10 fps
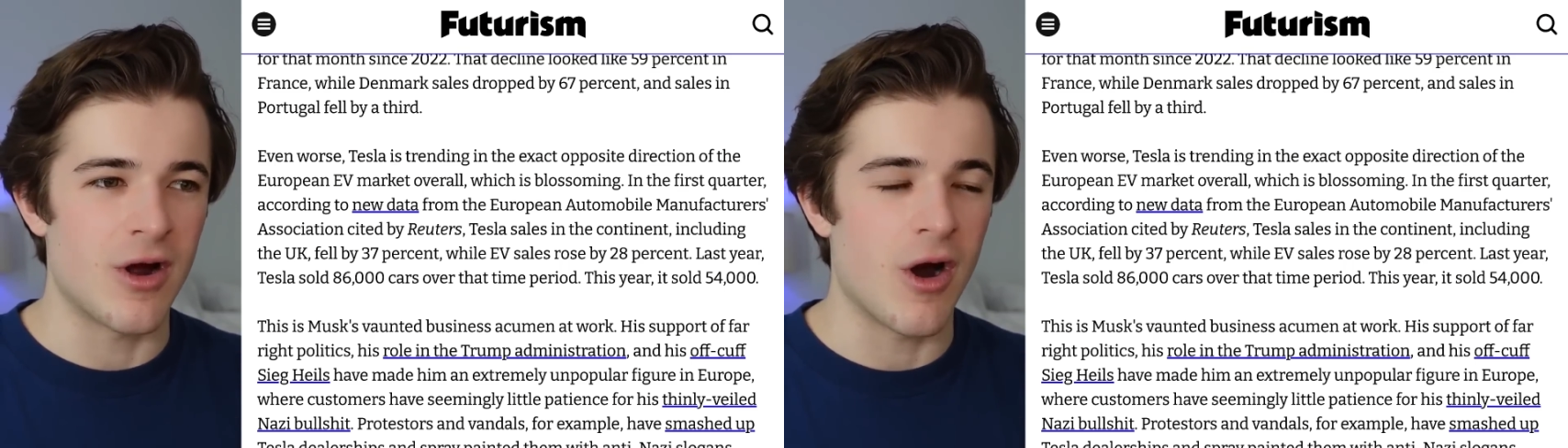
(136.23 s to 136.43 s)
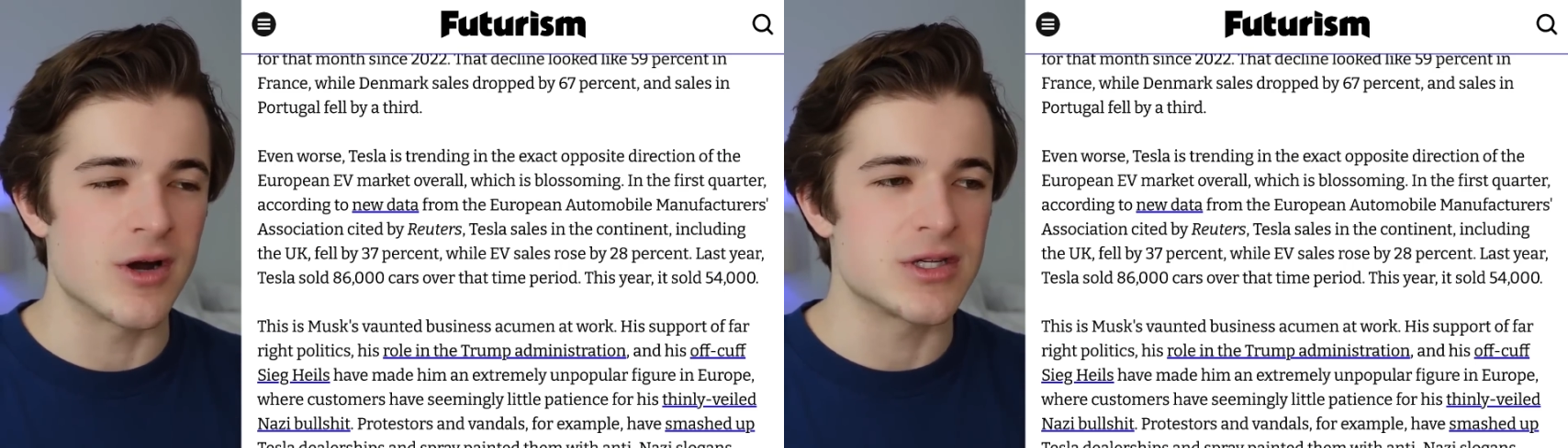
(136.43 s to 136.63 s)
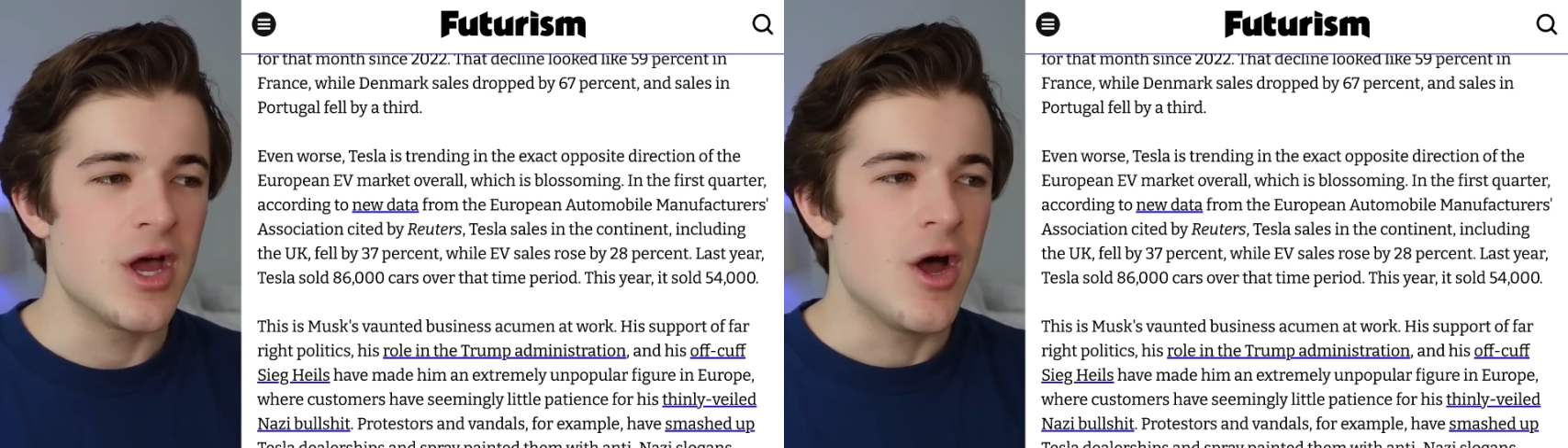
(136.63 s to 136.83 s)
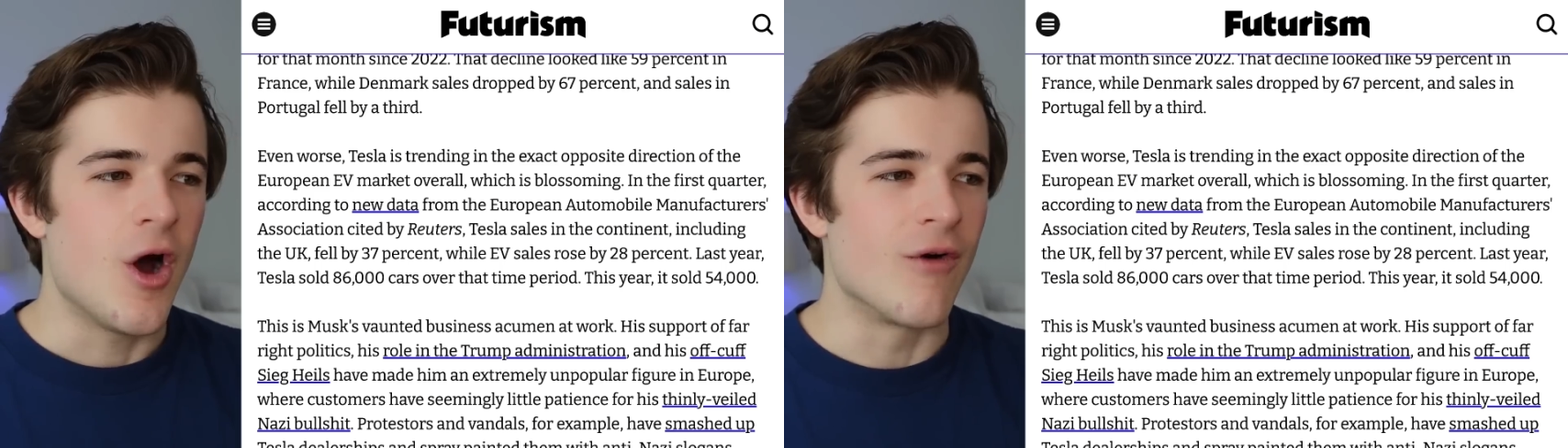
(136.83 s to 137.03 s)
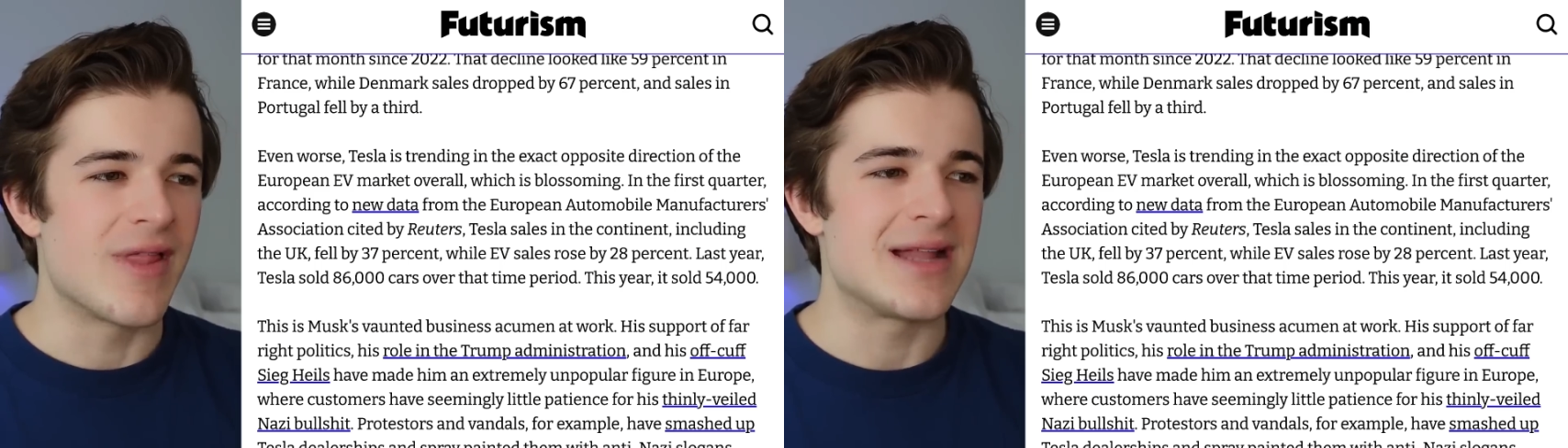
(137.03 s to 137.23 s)
cars
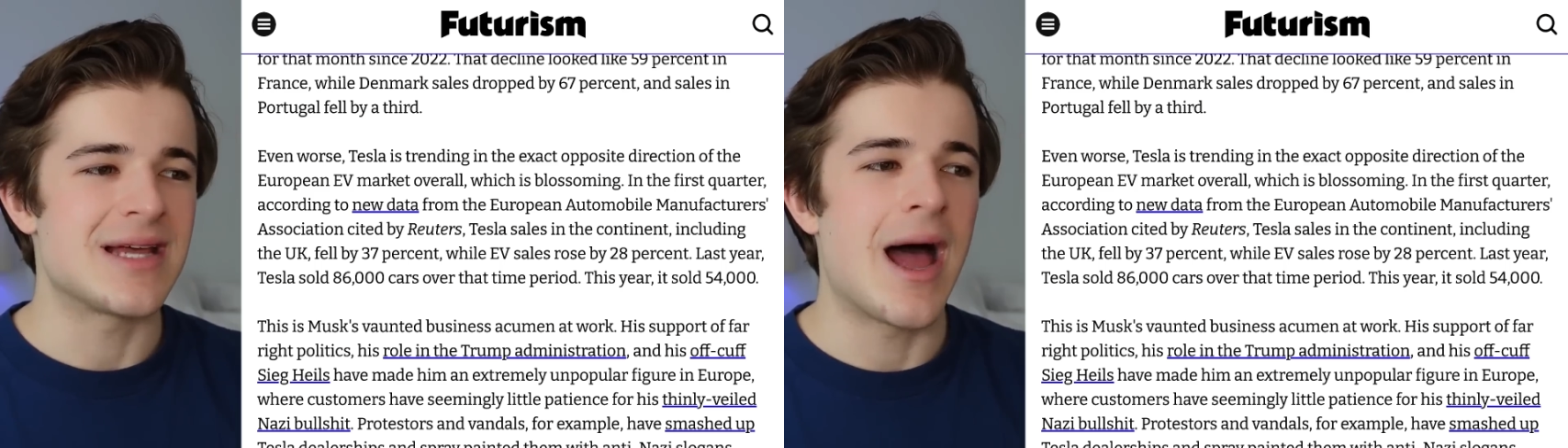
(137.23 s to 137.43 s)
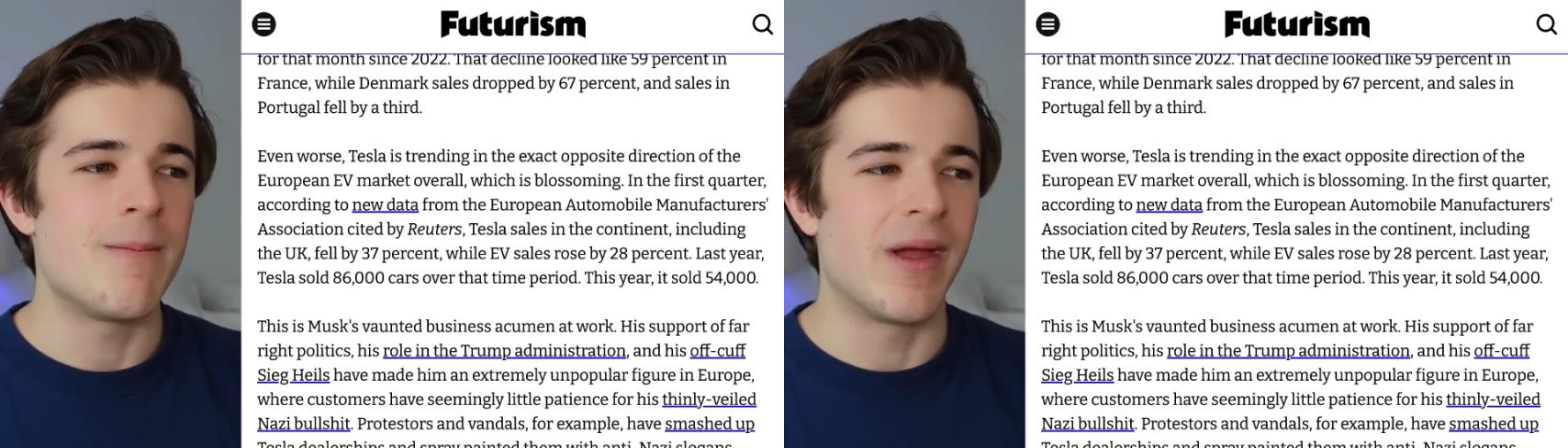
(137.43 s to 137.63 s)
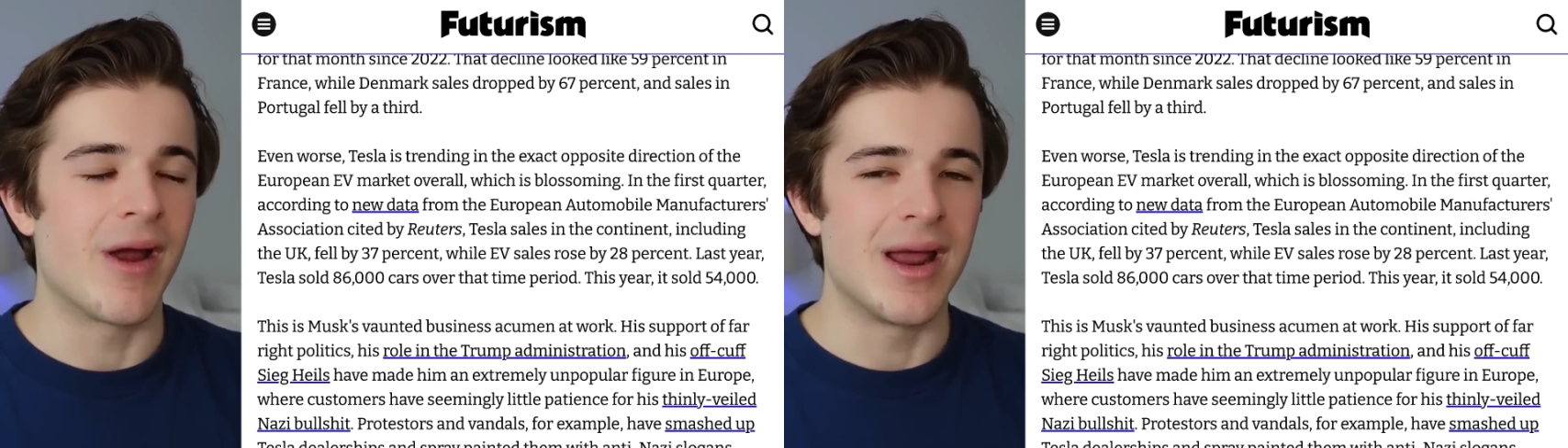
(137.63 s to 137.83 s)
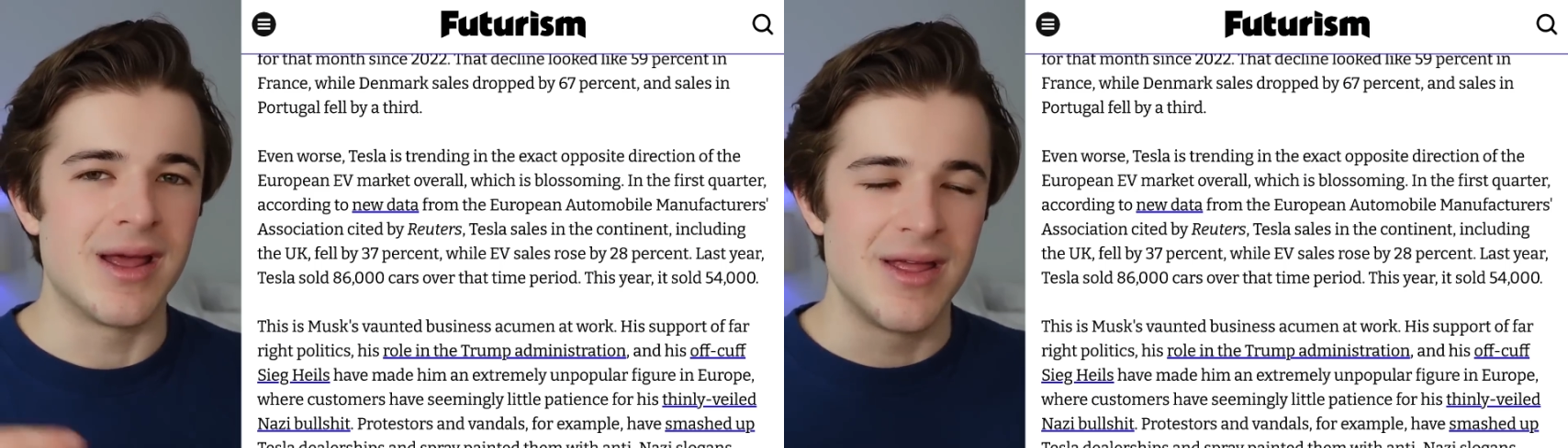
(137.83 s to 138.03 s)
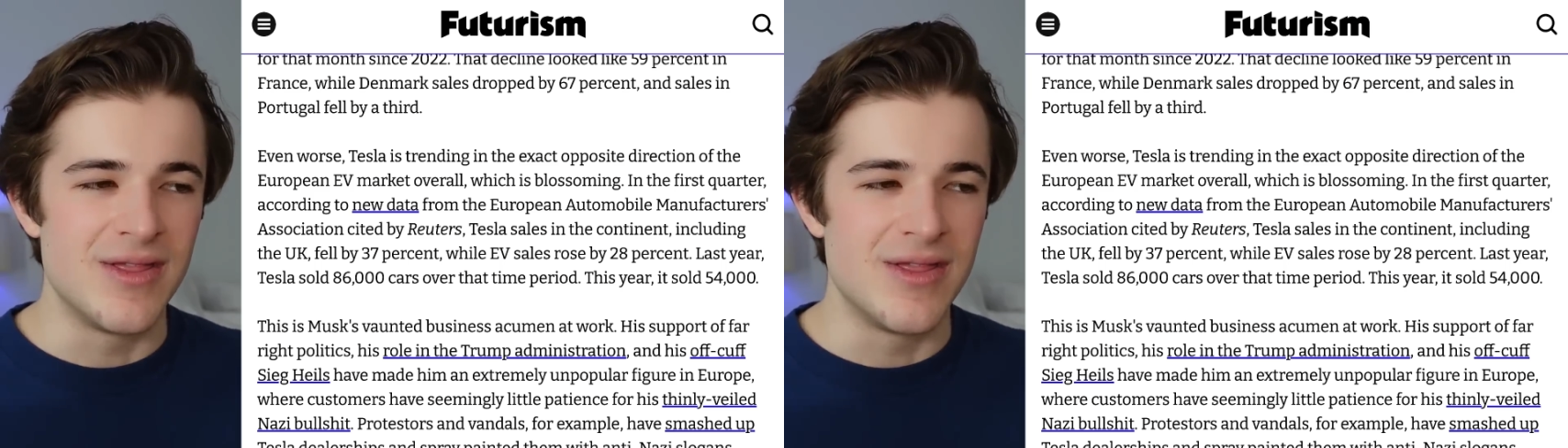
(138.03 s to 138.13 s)
over that time period.